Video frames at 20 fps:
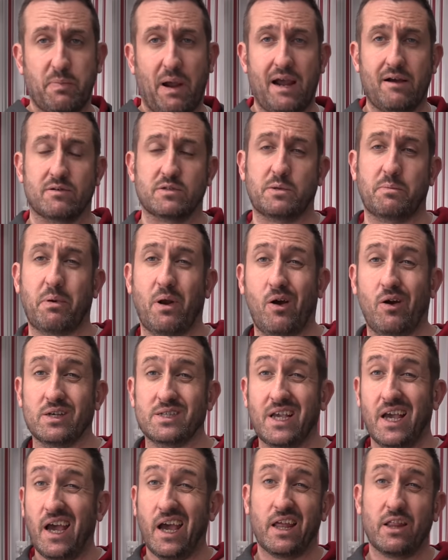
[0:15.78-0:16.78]
power supplies,
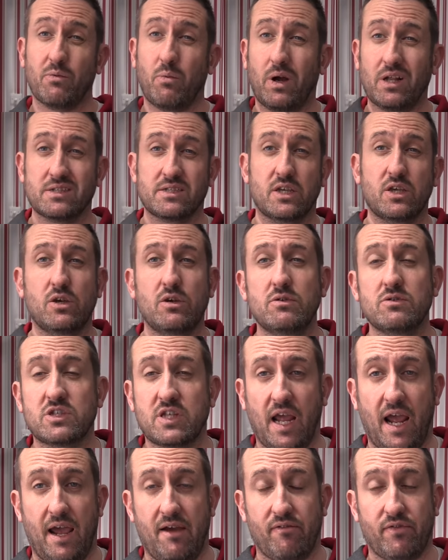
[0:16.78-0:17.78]
the ones that used
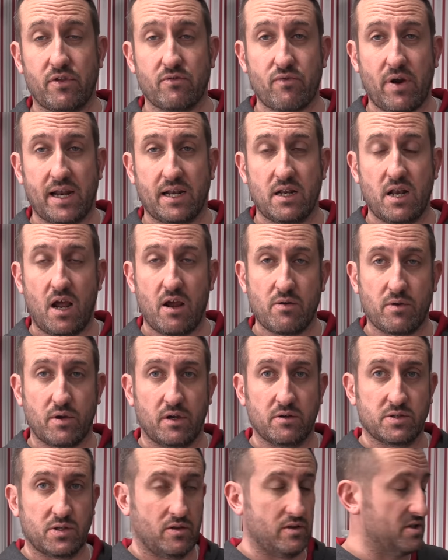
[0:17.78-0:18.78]
to have the red
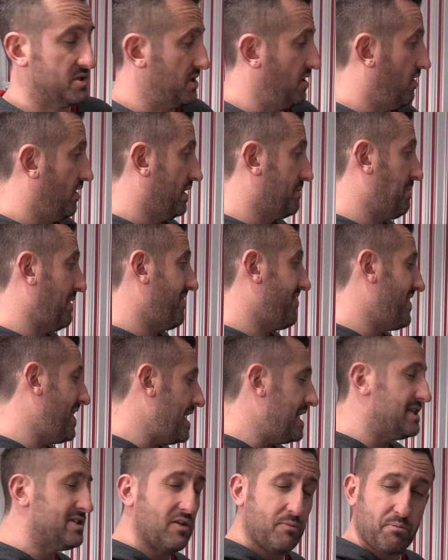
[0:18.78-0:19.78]
logos on the side, but
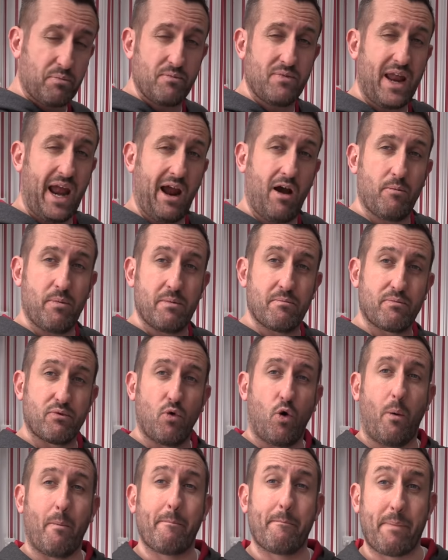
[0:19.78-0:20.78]
these have now been
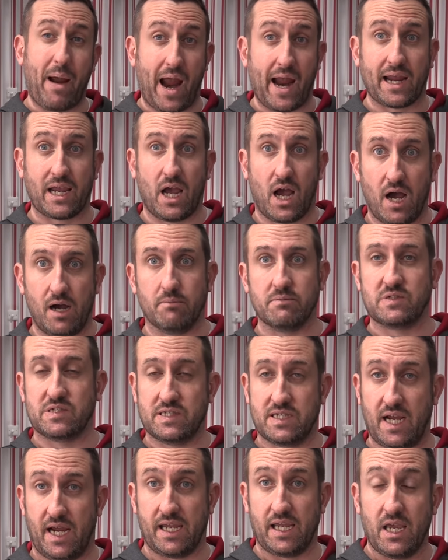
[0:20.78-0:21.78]
brought bang up to
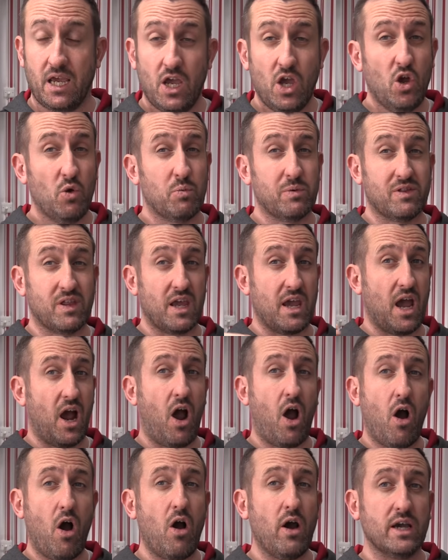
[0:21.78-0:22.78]
date with the
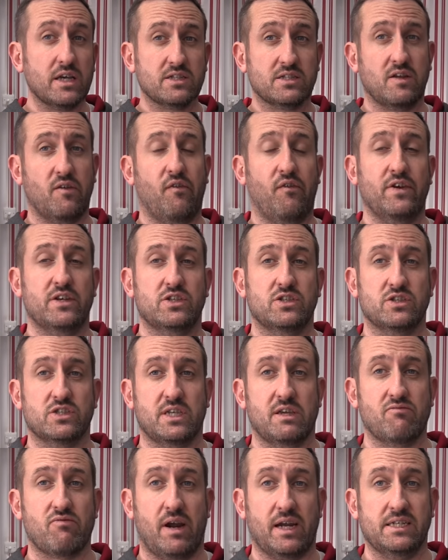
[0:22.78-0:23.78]
highest
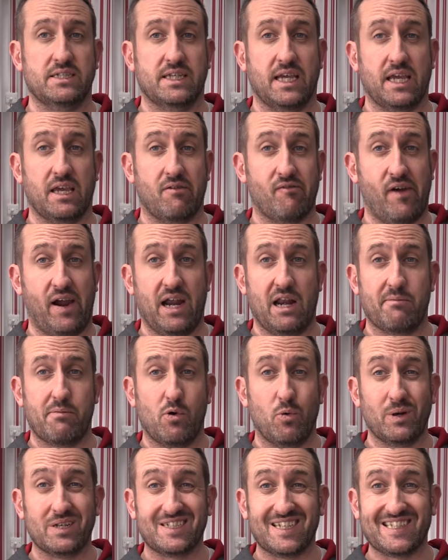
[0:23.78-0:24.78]
efficiency rating available,
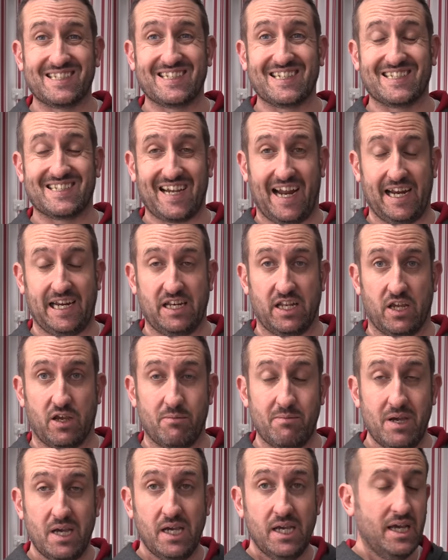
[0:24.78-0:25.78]
which is
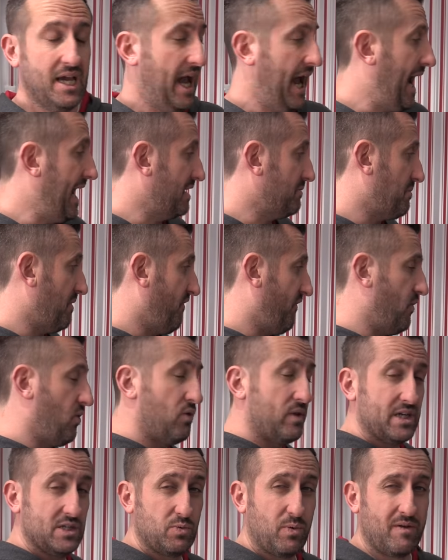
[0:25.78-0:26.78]
titanium. And before
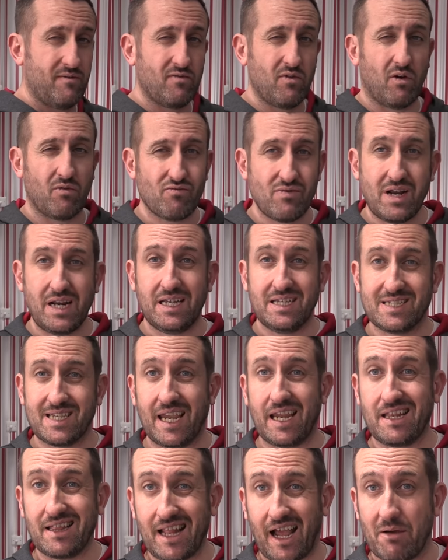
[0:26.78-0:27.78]
this, we've not really
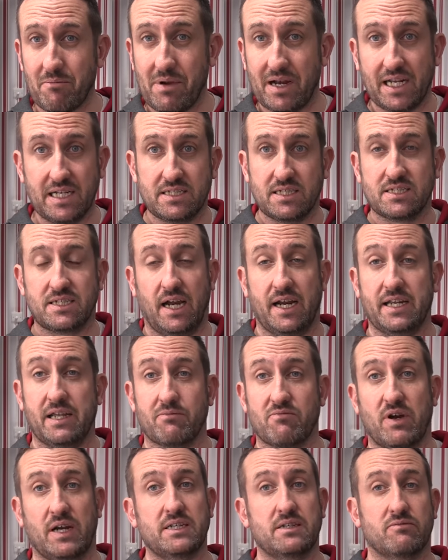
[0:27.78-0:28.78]
seen that many
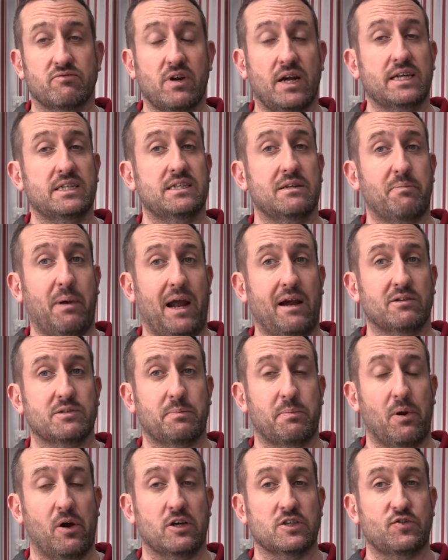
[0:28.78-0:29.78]
titanium rated power
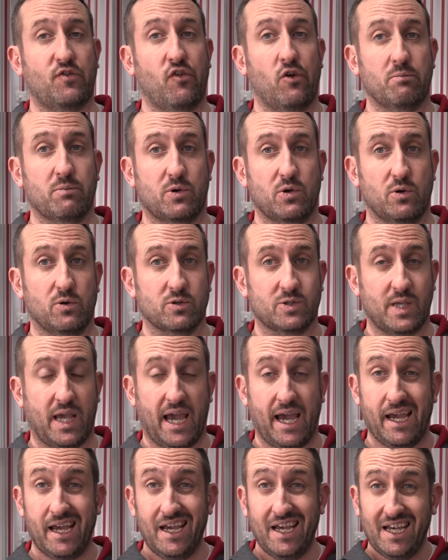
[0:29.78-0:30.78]
supplies from
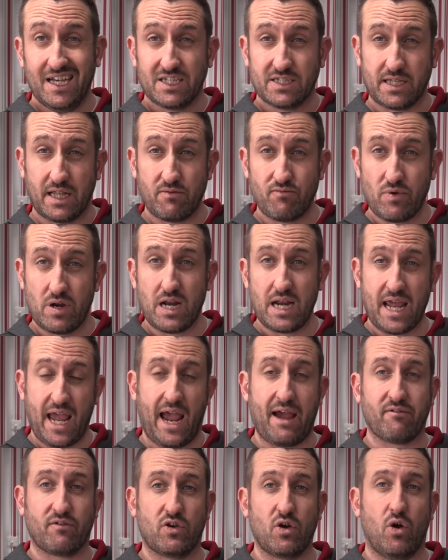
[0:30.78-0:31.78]
Corsair. So they really
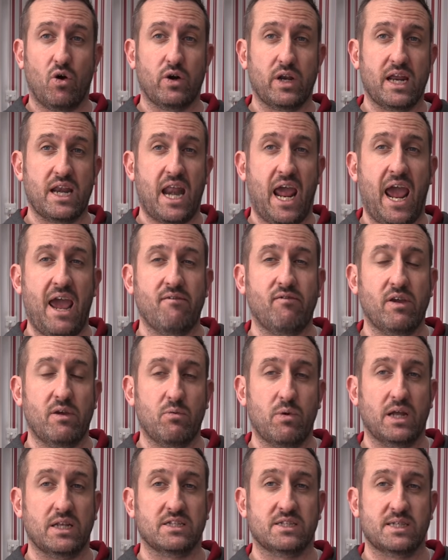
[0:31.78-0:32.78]
have gone in heavy
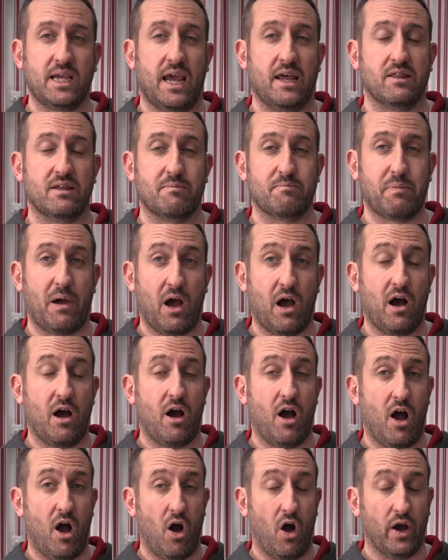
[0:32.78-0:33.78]
and set the bar
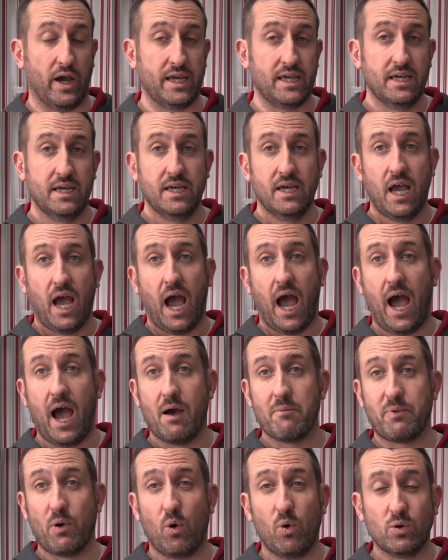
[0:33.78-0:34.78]
high.
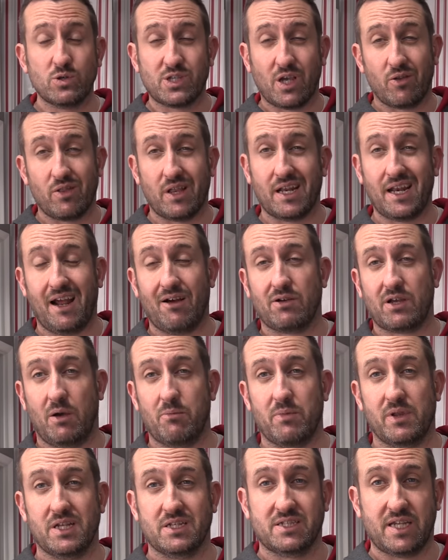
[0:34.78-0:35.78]
But also they now come
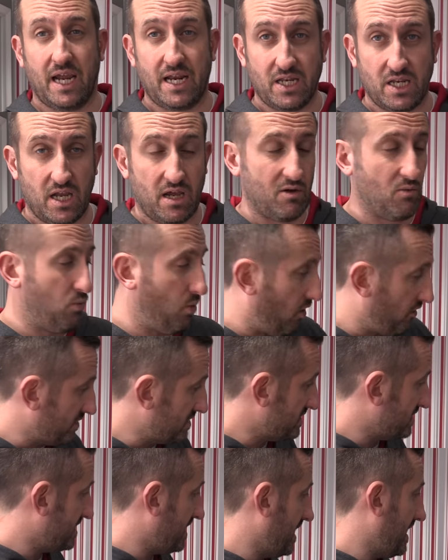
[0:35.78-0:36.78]
with a 10-year
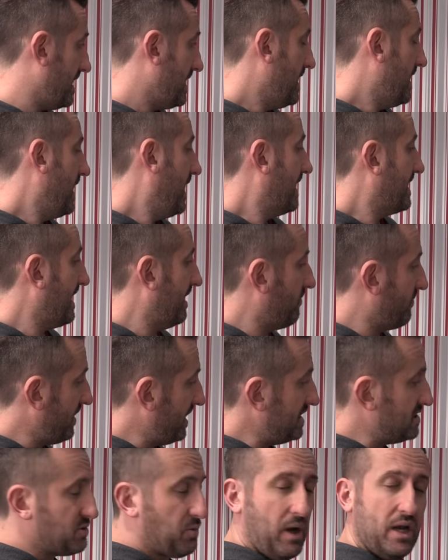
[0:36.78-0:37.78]
warranty. Now
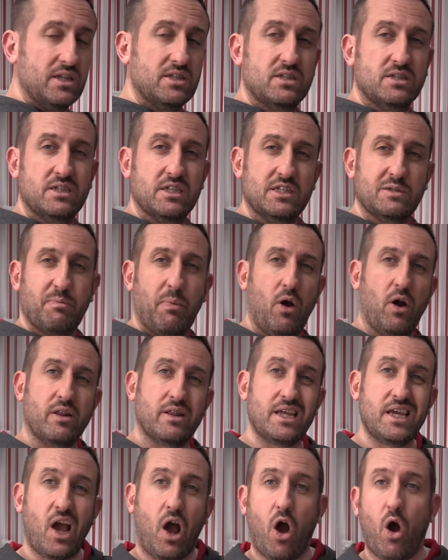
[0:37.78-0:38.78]
these ones, despite
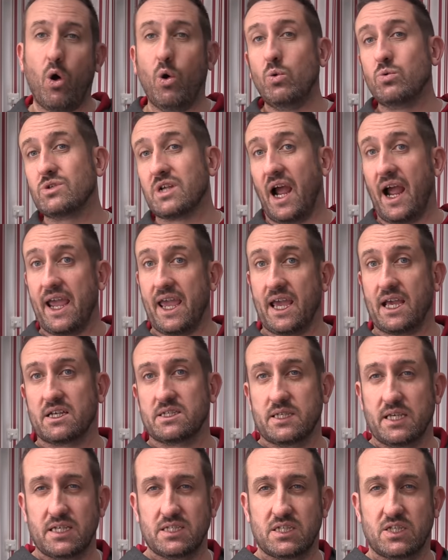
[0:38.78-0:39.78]
the old
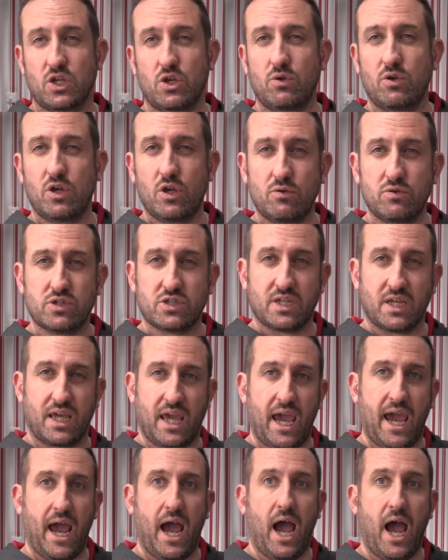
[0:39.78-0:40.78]
AXs, you used to
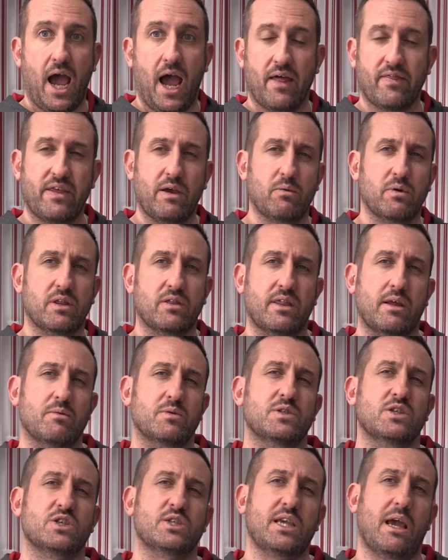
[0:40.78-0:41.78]
get, there
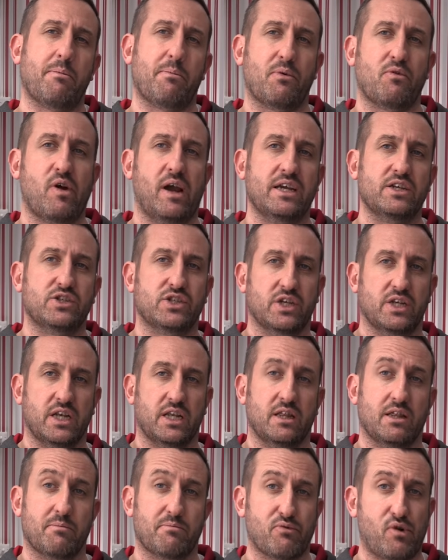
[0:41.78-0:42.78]
was a separation
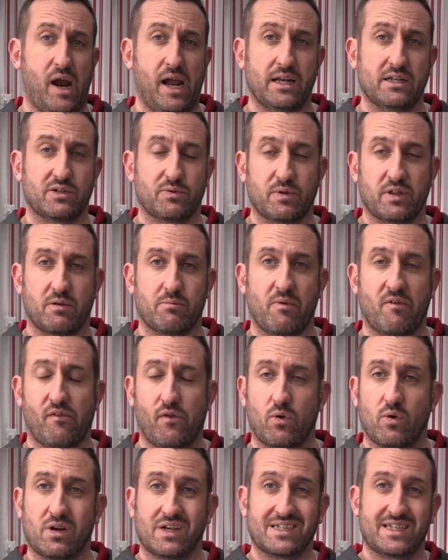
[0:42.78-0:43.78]
in the brand with them
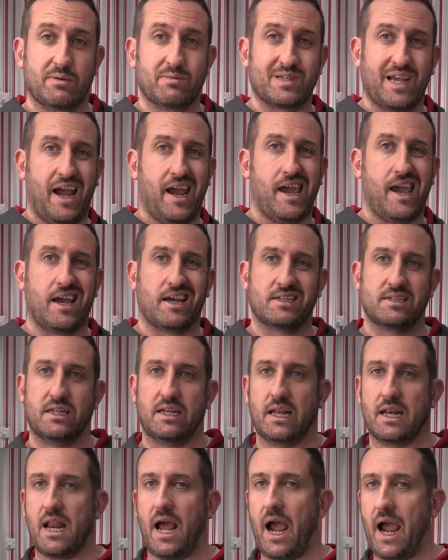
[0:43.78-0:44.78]
before because there was AX and
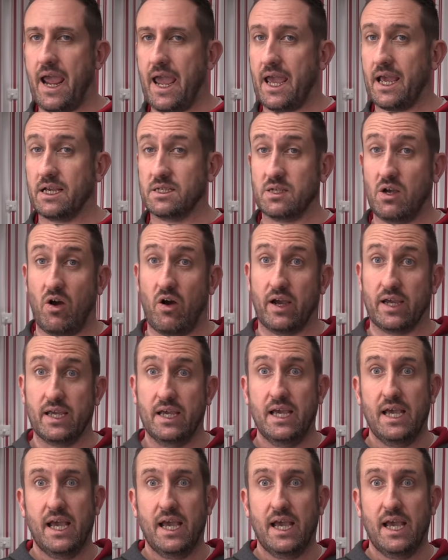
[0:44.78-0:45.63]
then AXI,